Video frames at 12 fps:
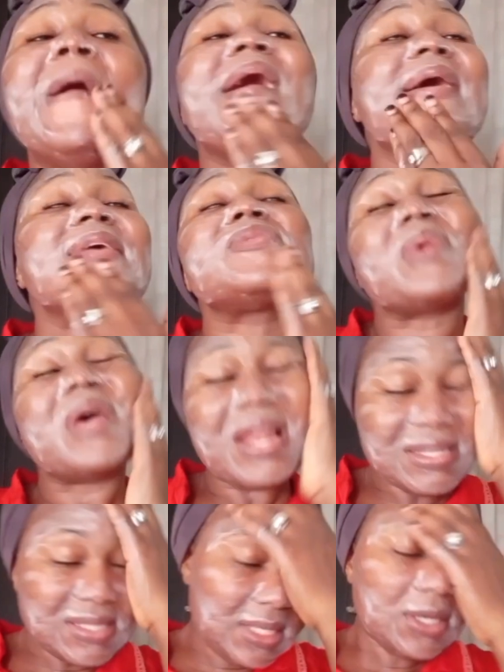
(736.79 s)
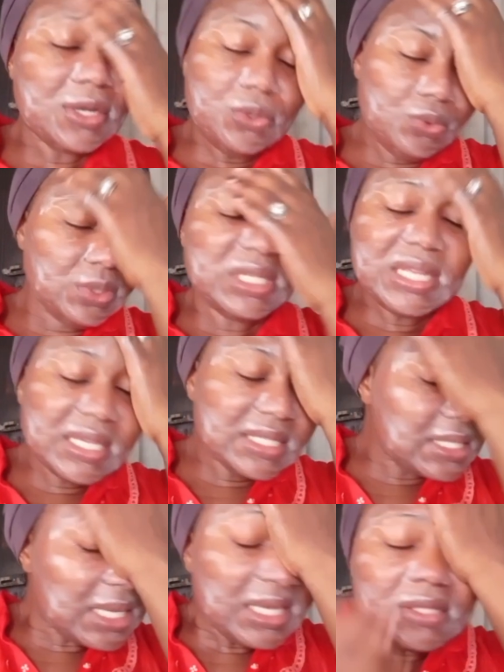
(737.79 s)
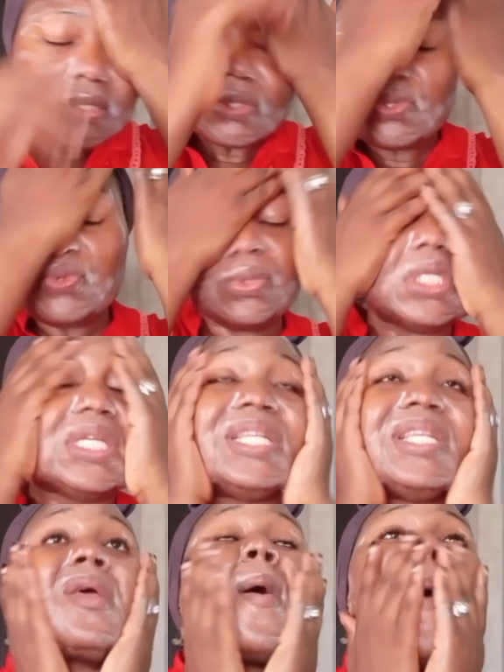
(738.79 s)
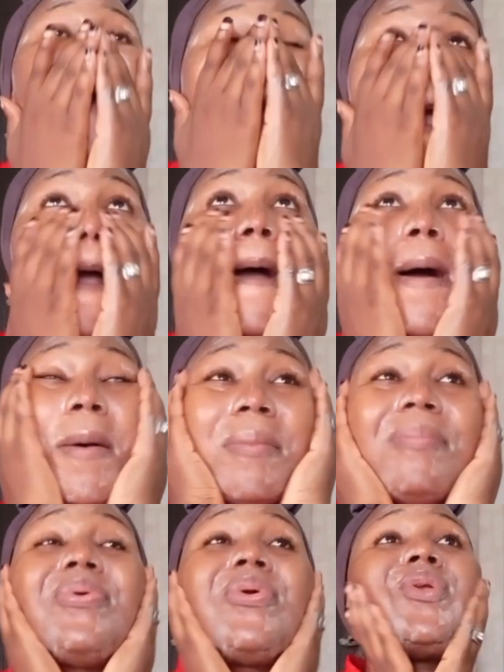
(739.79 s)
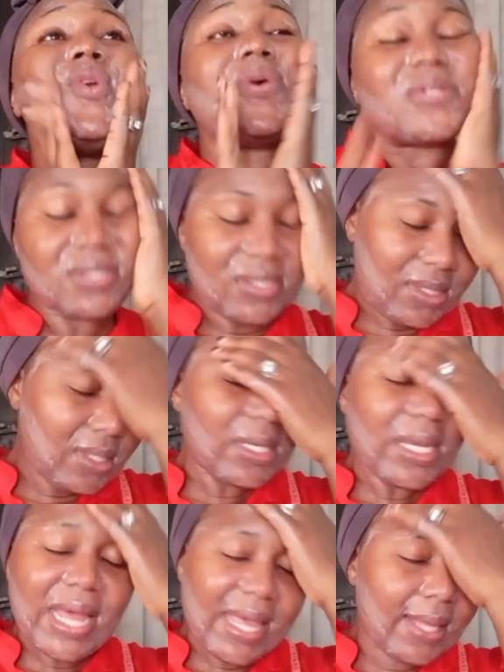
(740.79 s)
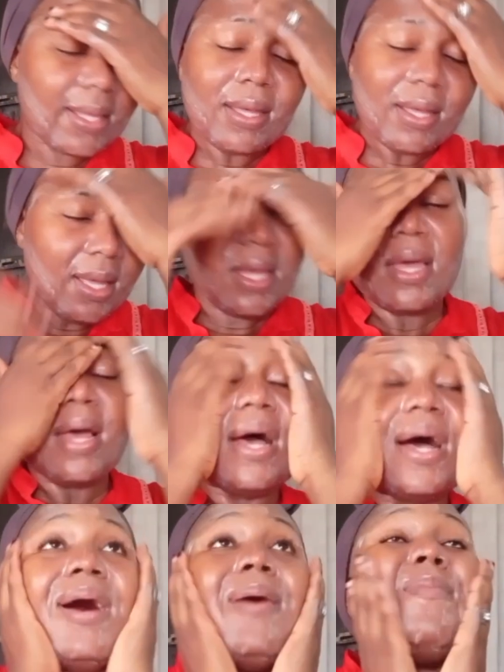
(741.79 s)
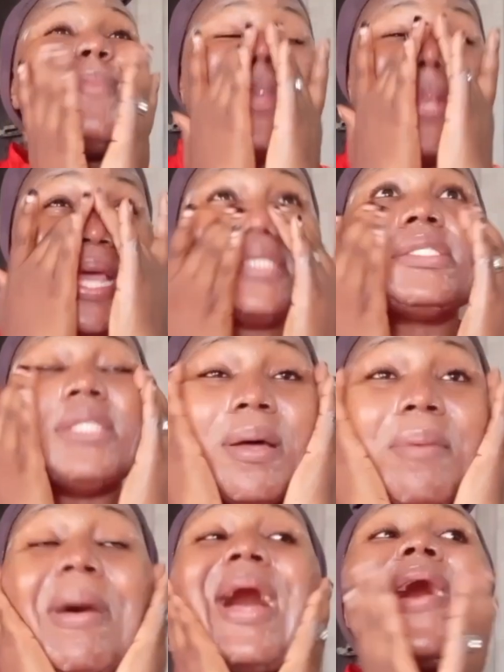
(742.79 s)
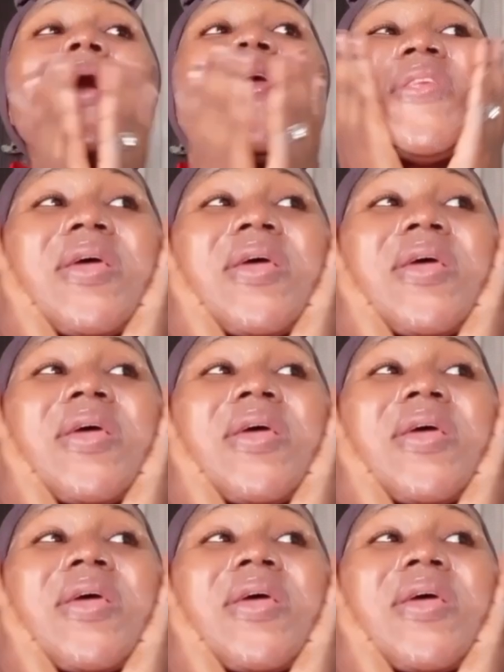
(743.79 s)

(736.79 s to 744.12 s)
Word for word: as well as including a skin soothing um, product like um, a niacinamide.